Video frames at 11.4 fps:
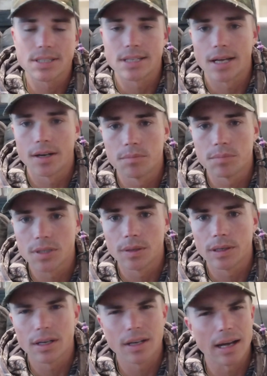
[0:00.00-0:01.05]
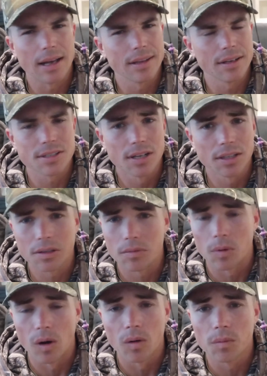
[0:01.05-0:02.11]
set up to it. There's nothing
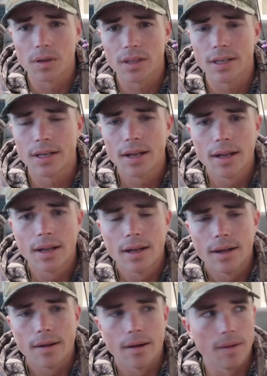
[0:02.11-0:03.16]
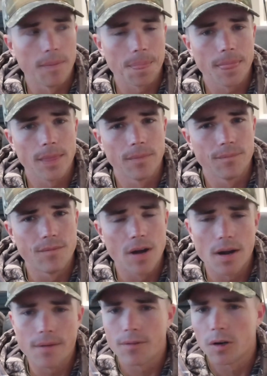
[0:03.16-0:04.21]
wrong with it. The
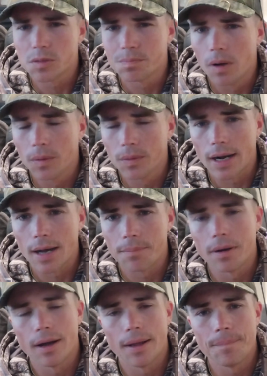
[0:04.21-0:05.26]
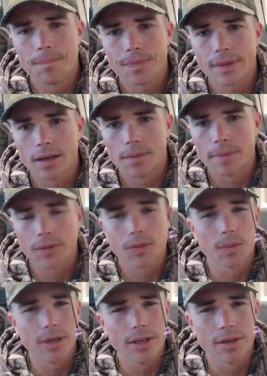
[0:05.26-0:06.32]
very first bow that I bought about
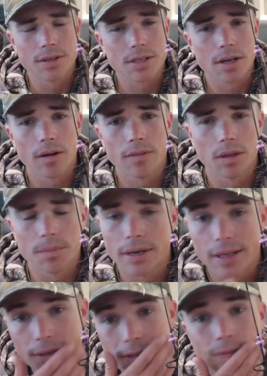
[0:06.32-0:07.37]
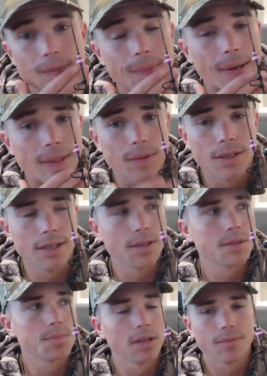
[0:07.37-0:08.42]
3 years ago, I've only been in this for about 3
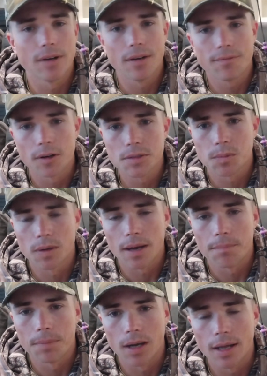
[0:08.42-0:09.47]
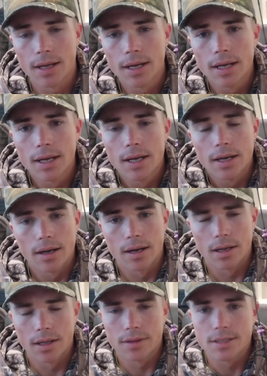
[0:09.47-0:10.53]
years, but the very first one I bought,
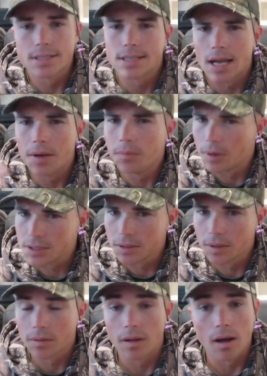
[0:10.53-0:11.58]
the sight was a little